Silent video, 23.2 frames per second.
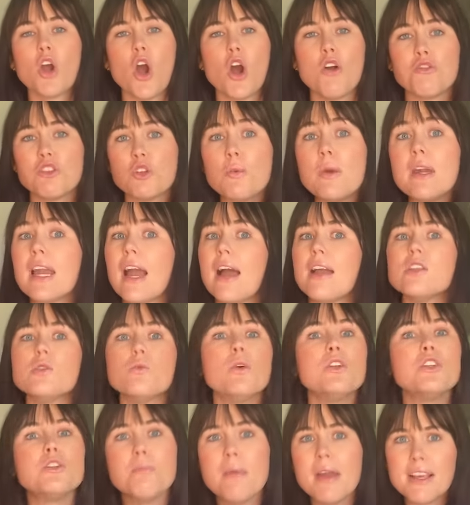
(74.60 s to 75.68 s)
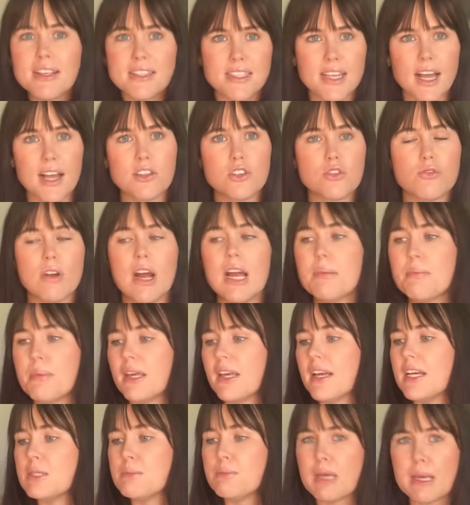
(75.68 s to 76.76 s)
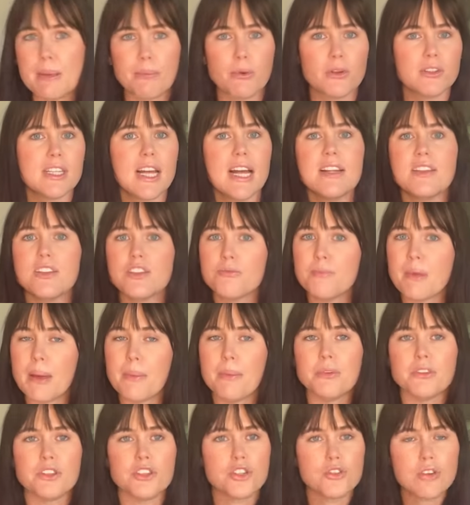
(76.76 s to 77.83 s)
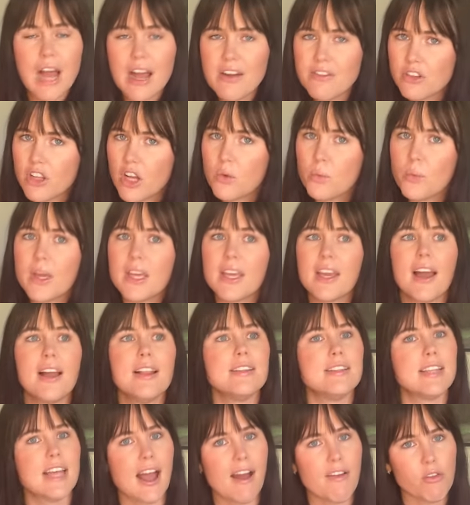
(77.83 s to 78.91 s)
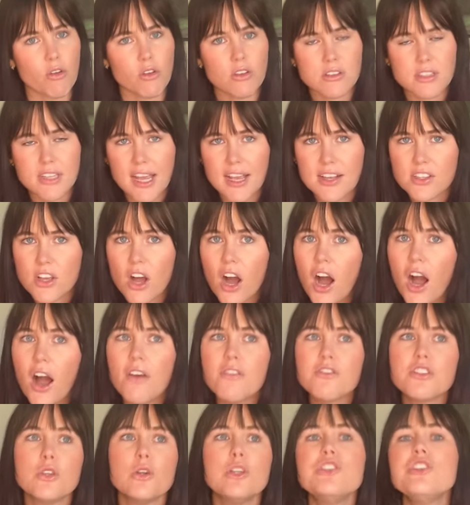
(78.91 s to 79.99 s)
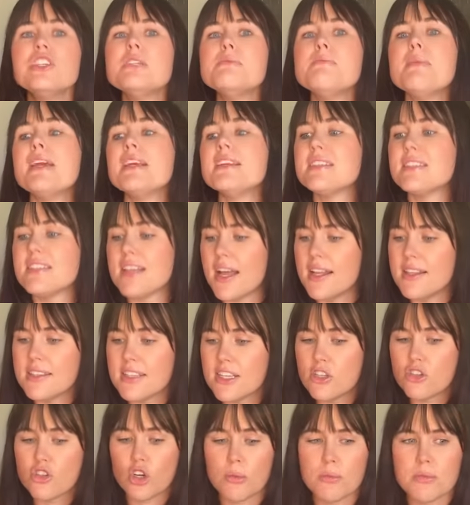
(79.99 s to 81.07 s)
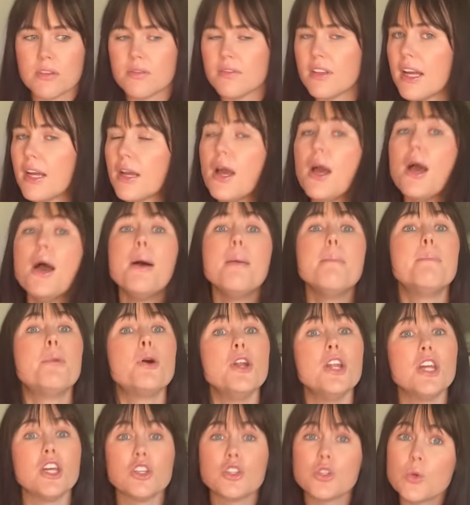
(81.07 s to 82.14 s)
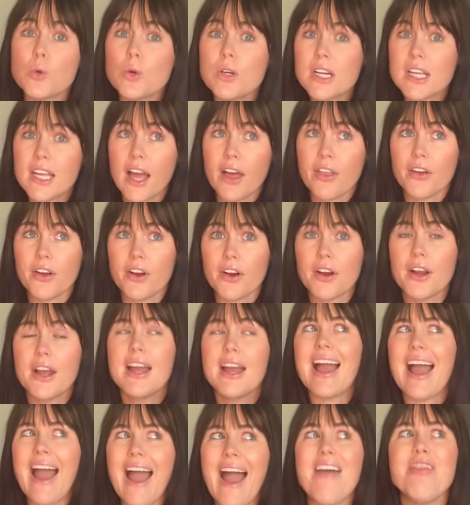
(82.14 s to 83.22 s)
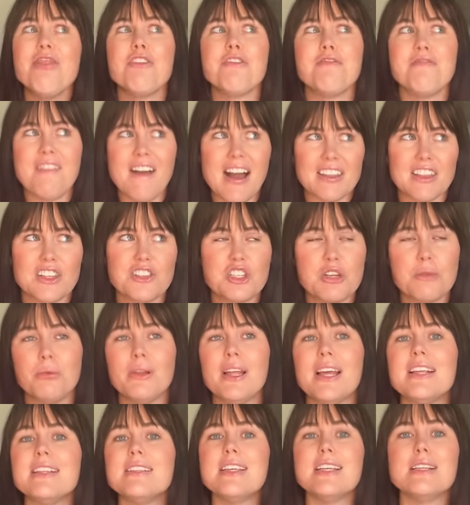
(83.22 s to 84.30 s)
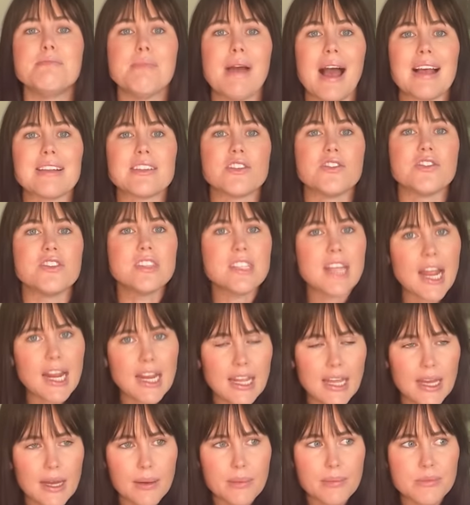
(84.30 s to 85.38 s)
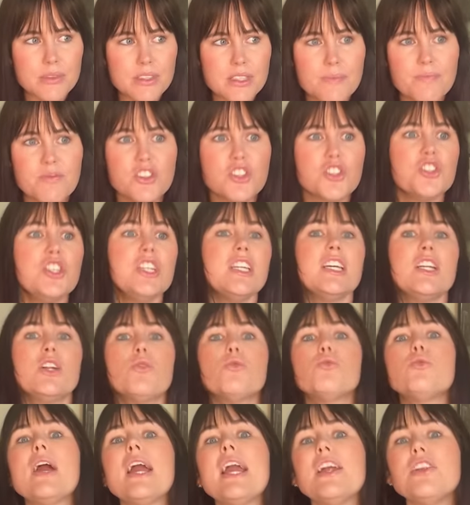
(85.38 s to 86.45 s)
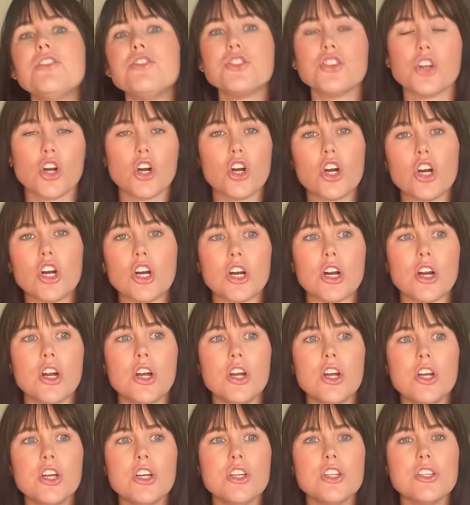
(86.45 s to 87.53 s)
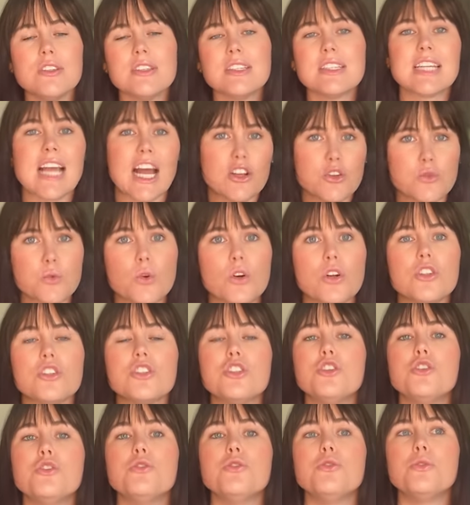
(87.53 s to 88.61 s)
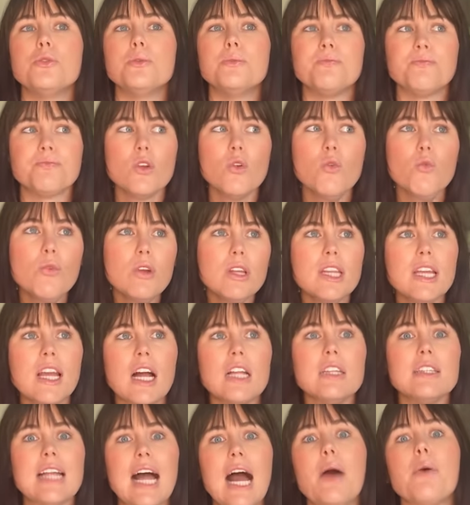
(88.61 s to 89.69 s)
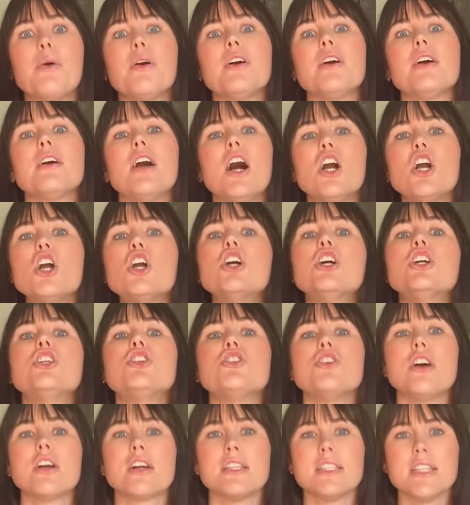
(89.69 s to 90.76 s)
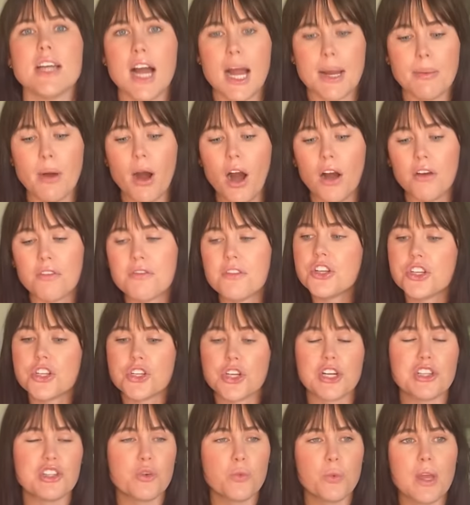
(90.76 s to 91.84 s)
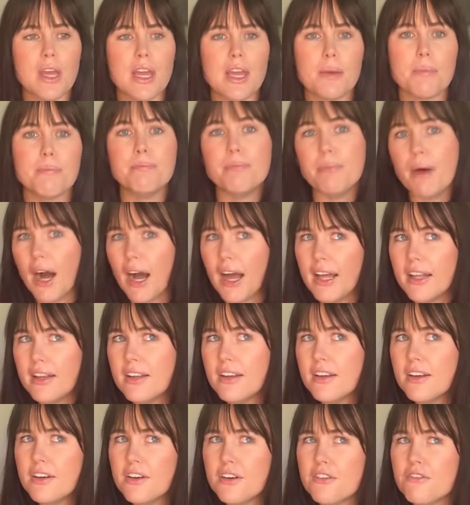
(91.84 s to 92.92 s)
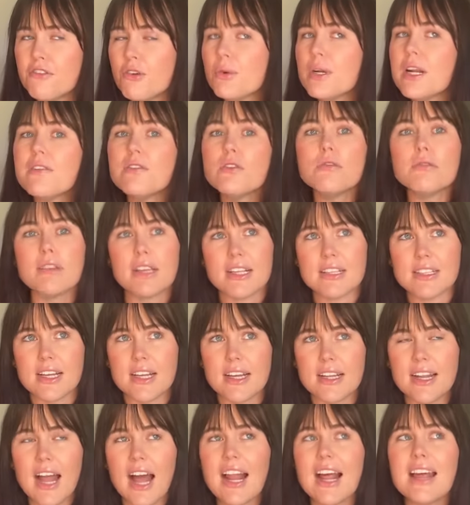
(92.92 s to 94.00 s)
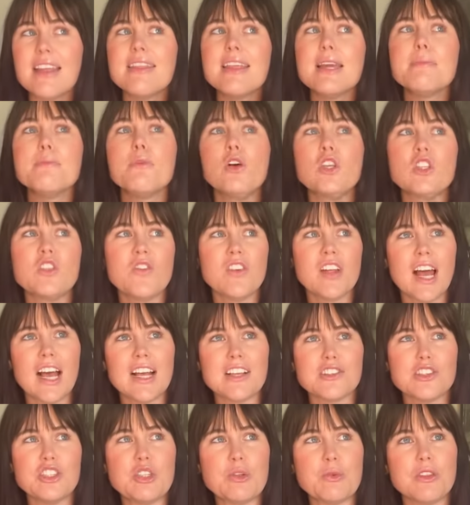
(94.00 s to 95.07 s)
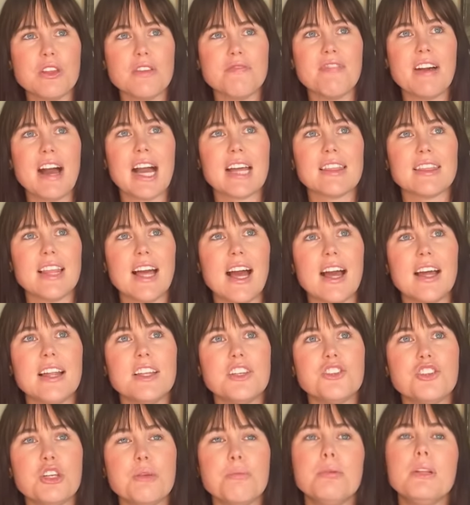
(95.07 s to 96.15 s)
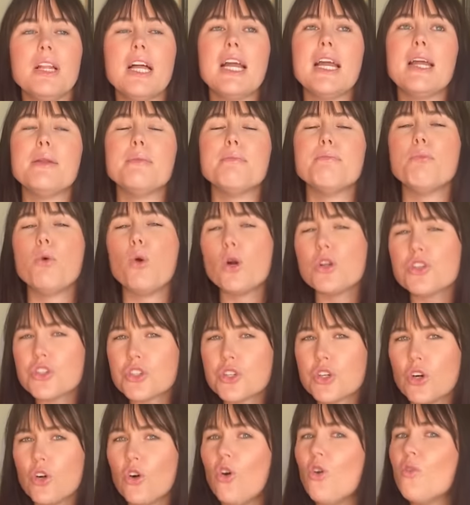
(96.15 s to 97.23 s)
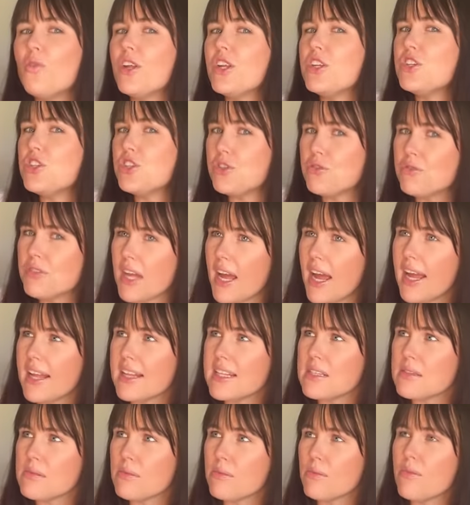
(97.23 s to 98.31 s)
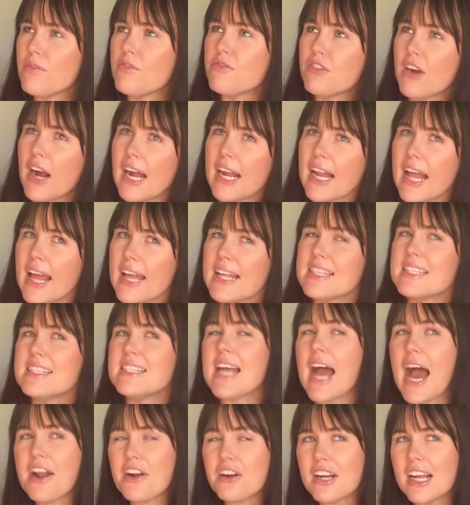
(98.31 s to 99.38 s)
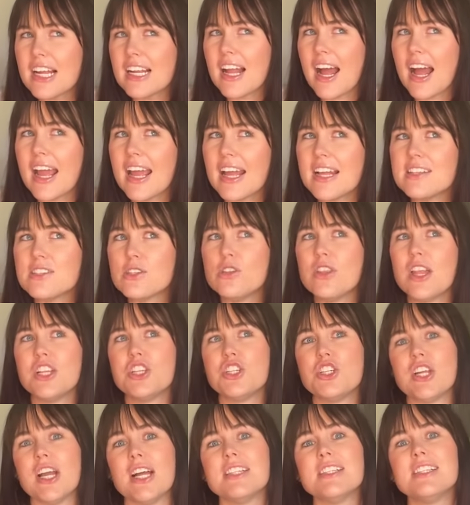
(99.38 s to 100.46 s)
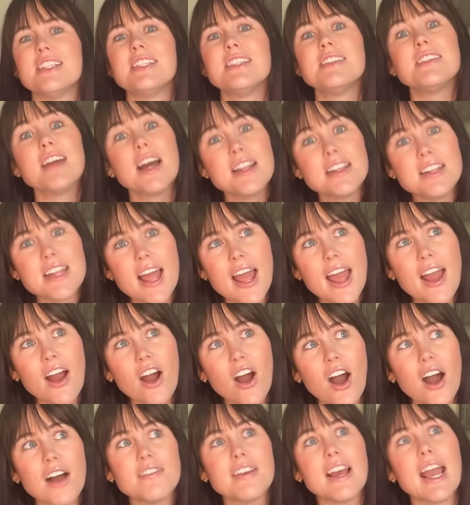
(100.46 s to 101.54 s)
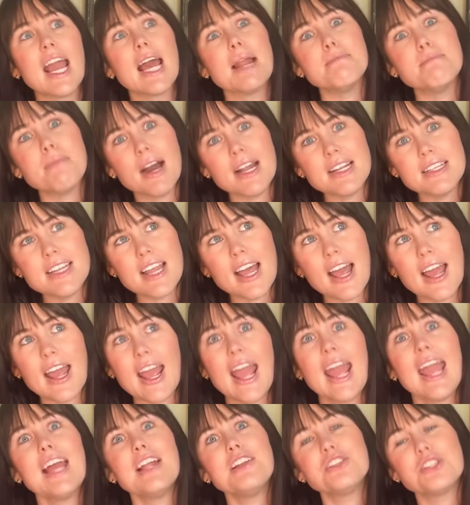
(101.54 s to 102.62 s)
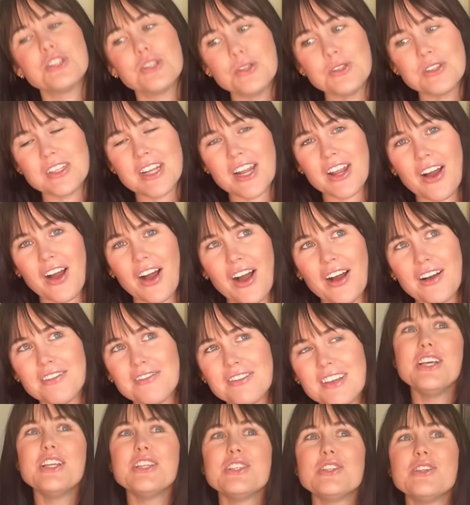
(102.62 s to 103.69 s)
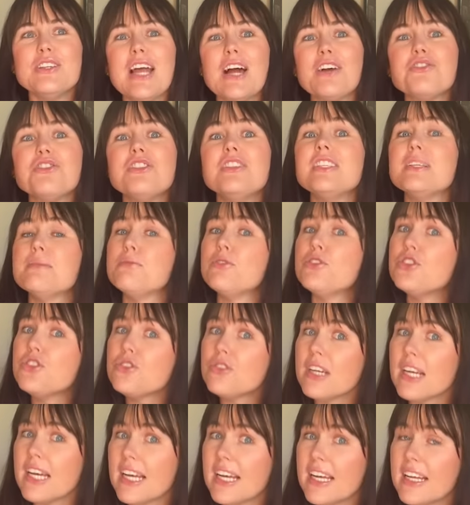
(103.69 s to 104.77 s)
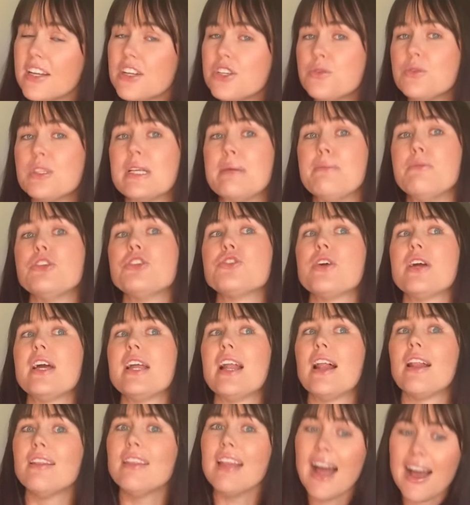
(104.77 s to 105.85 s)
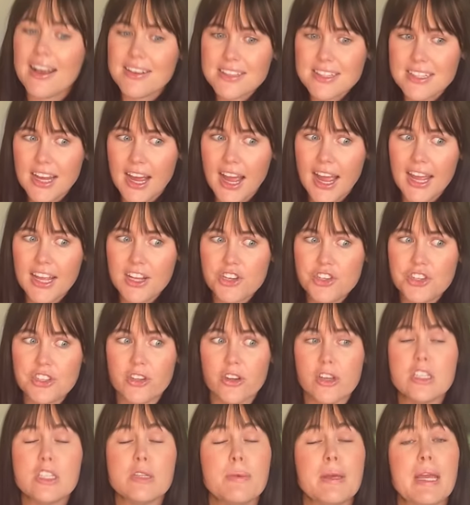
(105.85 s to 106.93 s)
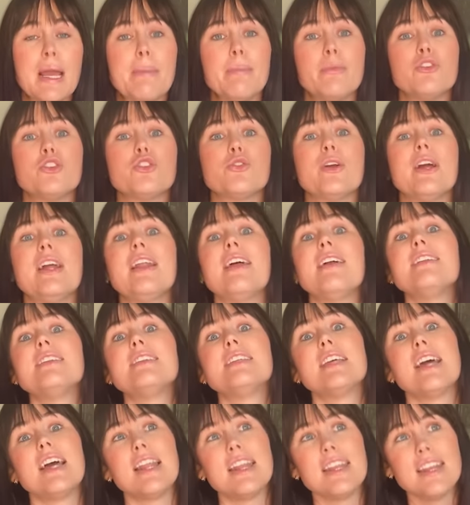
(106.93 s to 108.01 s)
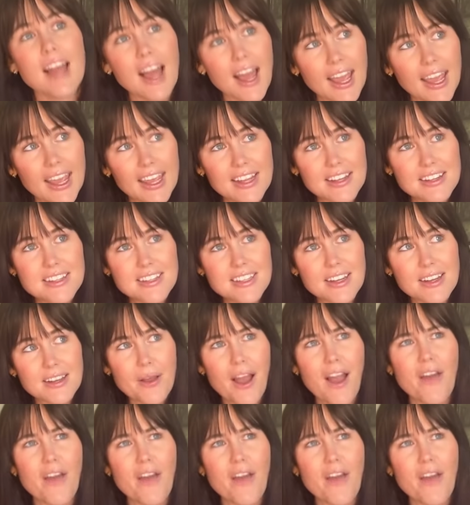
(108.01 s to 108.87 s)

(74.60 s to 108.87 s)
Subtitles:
over the weekends, which makes sense, right? Because people tend to be able to travel on weekends, they have those days off. So it just makes sense in terms of like putting a tour together. And the fact that she plays these massive stadiums, she can arrange her schedule to really allow her a good chunk of time off during the week. But for whatever reason, and I think most of it has to do with the fact that she played Portugal only two nights, Friday and Saturday night. So then she had Sunday off and Monday and Tuesday off. So now she's in Madrid. She was in Madrid last night. She's going to be in Madrid tonight.